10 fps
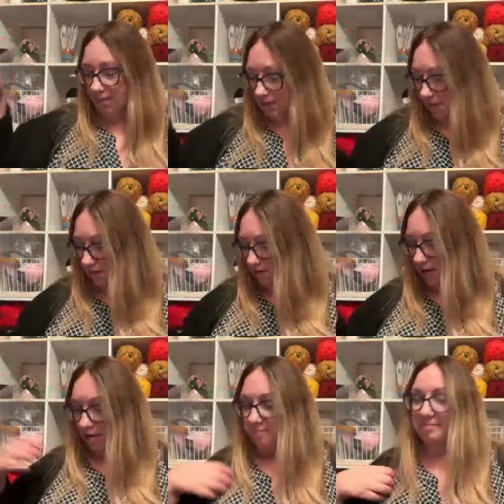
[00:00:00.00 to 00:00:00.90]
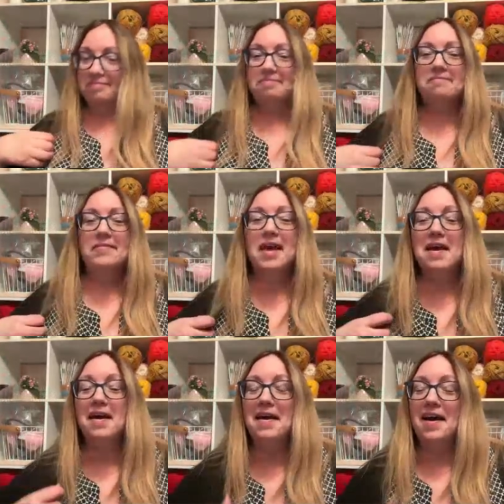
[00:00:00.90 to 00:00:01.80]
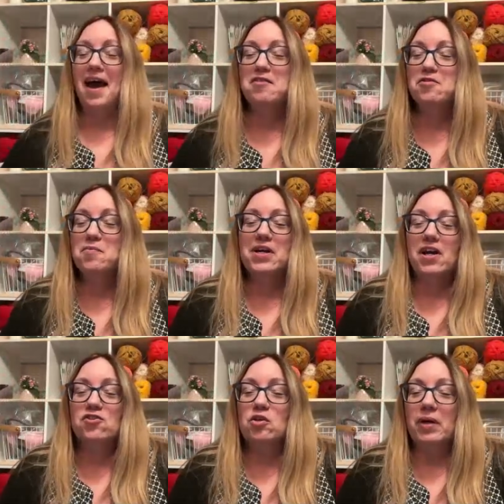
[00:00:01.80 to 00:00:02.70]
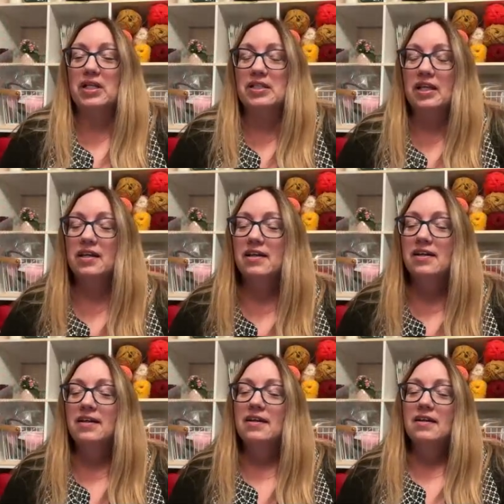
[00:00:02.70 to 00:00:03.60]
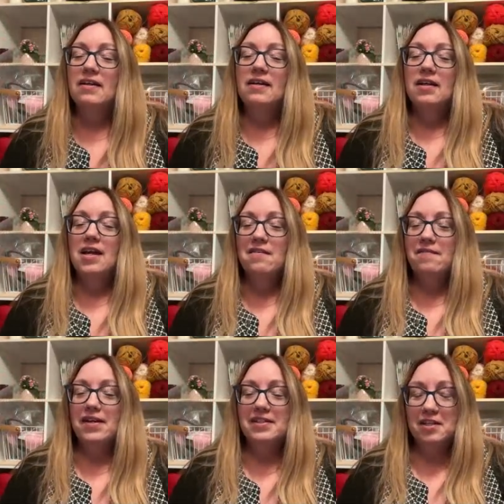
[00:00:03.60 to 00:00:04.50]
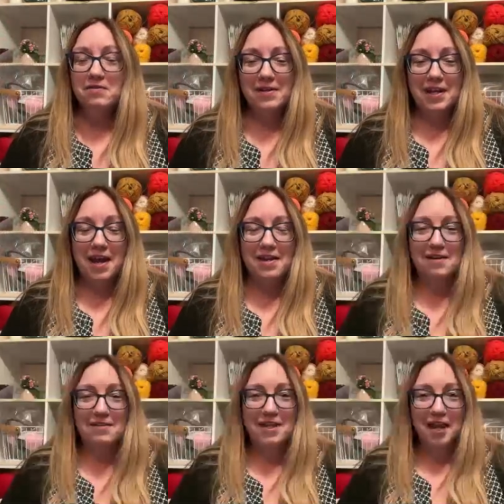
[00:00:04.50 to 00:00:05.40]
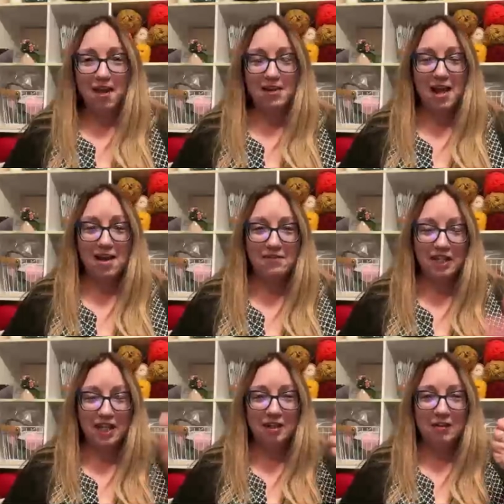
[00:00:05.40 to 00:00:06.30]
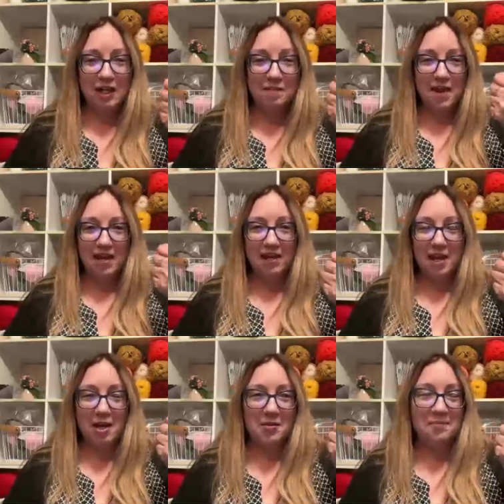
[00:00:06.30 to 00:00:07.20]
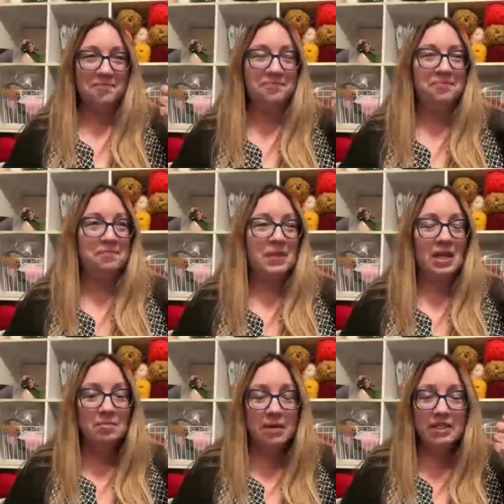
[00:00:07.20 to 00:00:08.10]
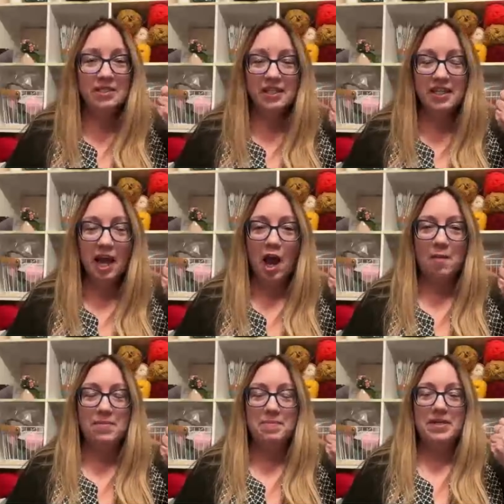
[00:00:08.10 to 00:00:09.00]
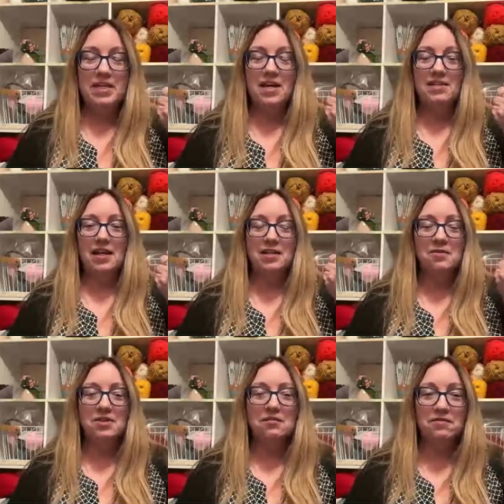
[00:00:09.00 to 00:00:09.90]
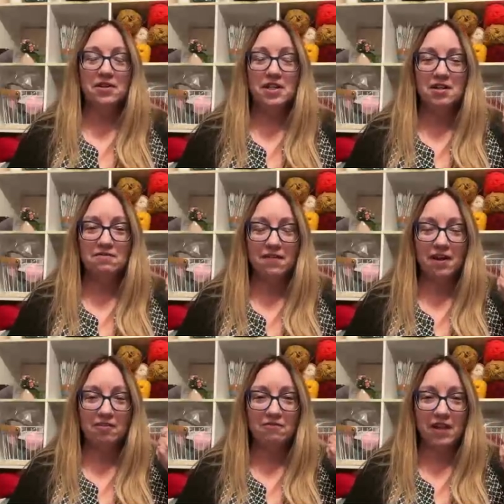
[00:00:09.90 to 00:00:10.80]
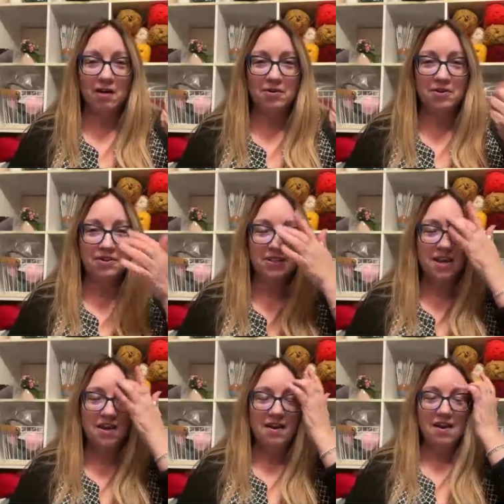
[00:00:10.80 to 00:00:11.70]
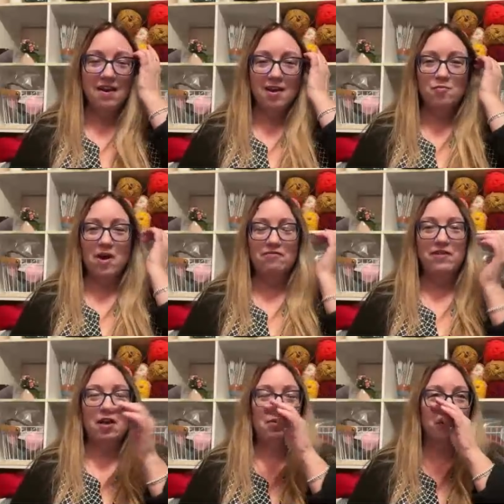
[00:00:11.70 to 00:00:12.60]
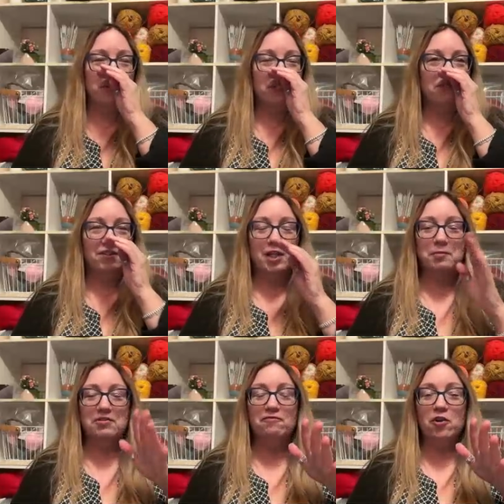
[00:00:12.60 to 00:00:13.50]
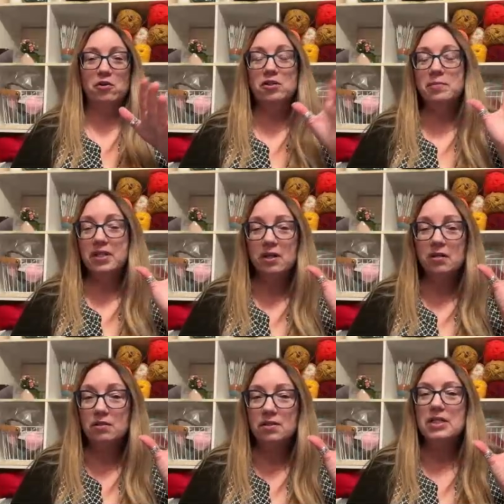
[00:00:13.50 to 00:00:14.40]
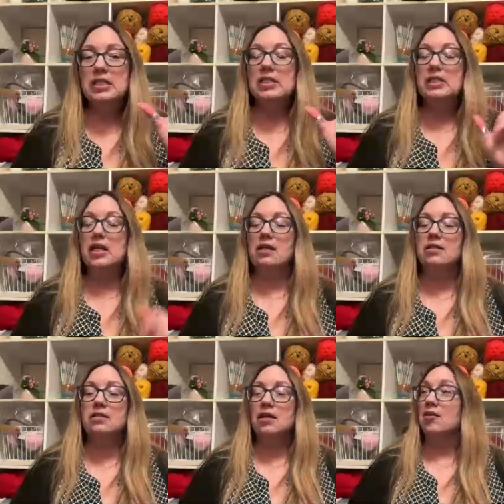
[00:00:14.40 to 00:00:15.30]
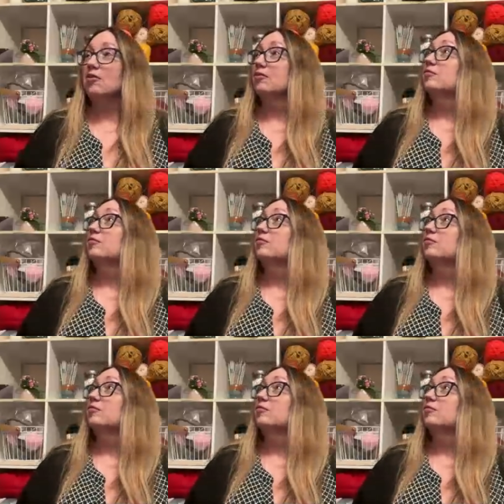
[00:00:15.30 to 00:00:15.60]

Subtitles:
and that yeah. I don't know what kind she was. If I see her again, I'll have to get out, like, my Seek app because I use it for identifying flowers and wildflowers and different types of ferns, but it also does insects, so